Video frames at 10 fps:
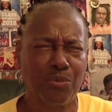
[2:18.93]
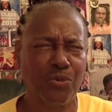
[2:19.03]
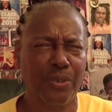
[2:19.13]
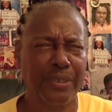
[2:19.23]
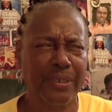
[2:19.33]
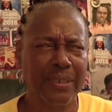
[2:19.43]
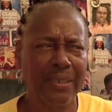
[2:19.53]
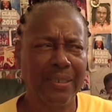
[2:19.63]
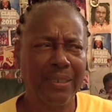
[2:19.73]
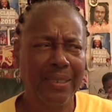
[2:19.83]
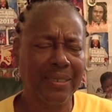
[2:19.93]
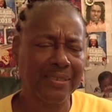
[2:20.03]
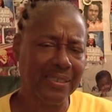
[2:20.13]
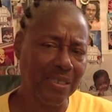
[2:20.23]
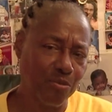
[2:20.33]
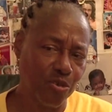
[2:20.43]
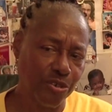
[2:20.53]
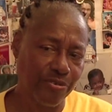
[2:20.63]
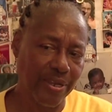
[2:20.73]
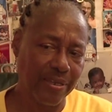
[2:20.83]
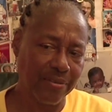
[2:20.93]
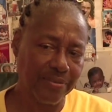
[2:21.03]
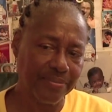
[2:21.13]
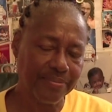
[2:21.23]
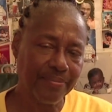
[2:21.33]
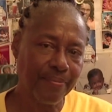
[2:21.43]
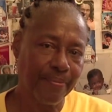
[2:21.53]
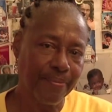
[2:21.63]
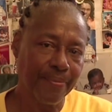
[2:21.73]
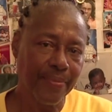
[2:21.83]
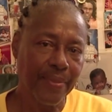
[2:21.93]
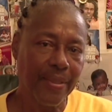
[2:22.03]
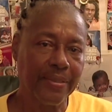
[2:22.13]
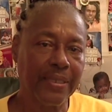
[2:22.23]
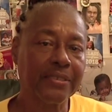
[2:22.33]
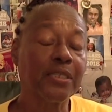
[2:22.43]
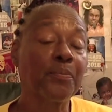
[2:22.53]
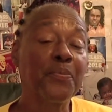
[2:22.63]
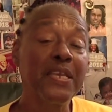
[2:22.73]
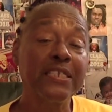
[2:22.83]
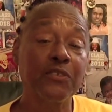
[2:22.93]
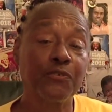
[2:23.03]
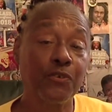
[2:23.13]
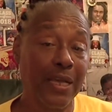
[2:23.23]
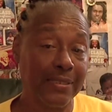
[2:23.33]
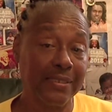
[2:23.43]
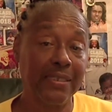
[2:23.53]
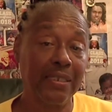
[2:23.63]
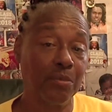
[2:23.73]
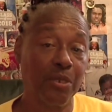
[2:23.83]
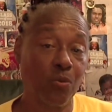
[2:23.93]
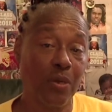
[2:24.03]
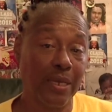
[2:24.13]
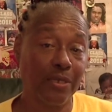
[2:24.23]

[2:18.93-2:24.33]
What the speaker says: in the morning and see him on the ground. That's the peaceful I've seen him in a